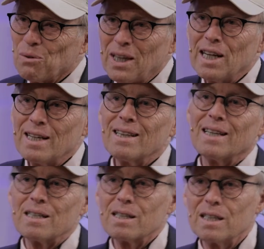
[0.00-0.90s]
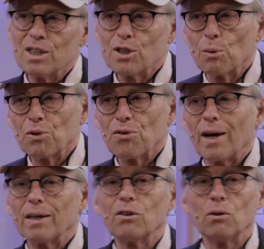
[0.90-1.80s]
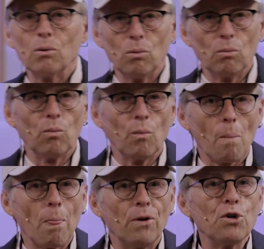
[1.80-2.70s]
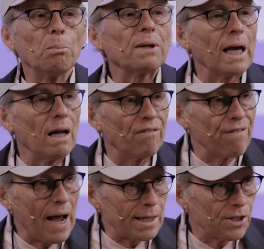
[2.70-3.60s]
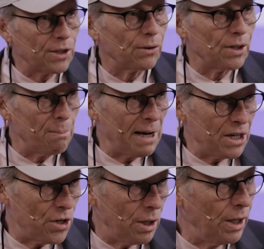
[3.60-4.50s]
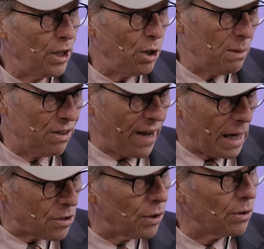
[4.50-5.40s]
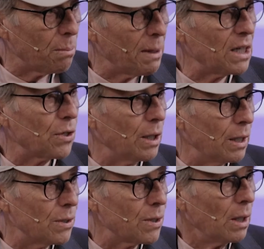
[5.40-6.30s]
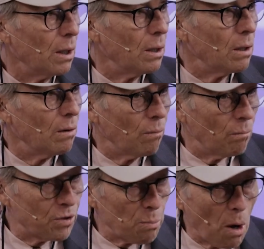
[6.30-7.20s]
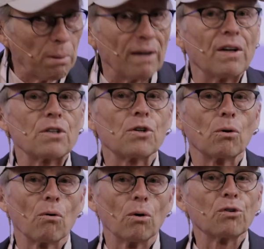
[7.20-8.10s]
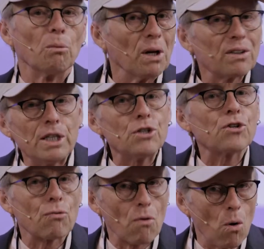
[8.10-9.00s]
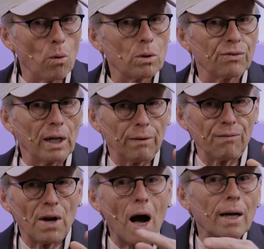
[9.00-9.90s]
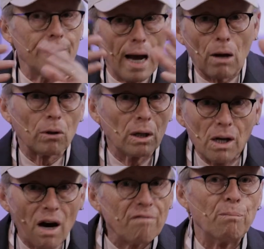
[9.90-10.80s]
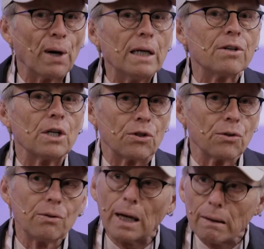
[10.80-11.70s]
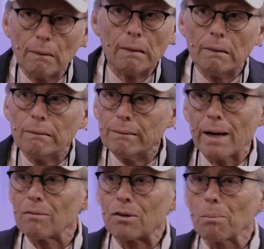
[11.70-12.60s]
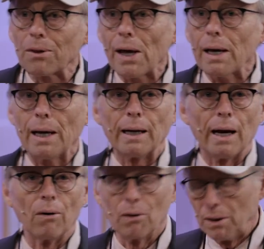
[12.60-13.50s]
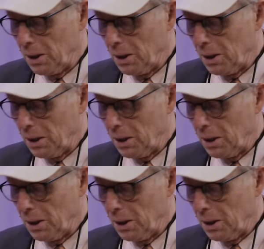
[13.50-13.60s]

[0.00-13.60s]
the way they did this is they were trying to duplicate vascular dementia in humans. Vascular dementia is small blood vessel growth or multi-strokes that have knocked out enough brain tissue that you're having trouble thinking now.